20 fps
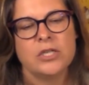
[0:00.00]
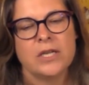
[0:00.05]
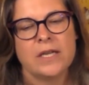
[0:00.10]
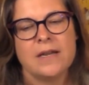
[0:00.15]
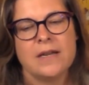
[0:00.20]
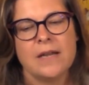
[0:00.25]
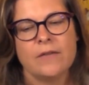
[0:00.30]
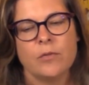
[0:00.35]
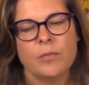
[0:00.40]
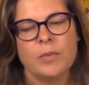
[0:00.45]

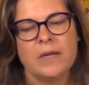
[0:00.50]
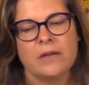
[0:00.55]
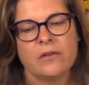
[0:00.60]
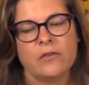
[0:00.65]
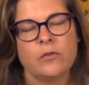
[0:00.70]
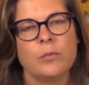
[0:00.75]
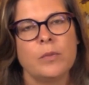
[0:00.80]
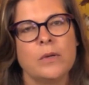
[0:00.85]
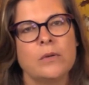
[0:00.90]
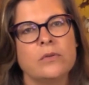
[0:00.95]
had never been
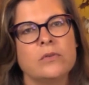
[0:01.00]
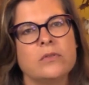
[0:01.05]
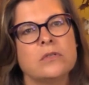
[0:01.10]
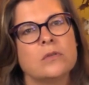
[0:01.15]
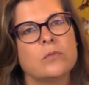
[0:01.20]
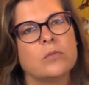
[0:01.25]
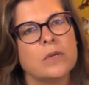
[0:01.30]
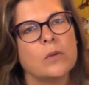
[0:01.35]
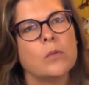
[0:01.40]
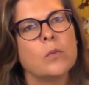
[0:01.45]
exposed
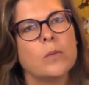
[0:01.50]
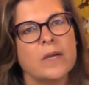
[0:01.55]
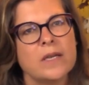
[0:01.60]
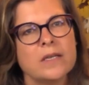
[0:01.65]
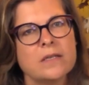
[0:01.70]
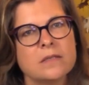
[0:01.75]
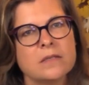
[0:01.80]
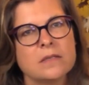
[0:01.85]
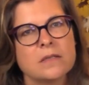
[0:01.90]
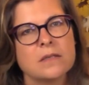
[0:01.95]
to real
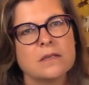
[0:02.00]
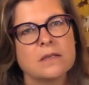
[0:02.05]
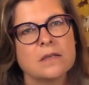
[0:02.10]
risk.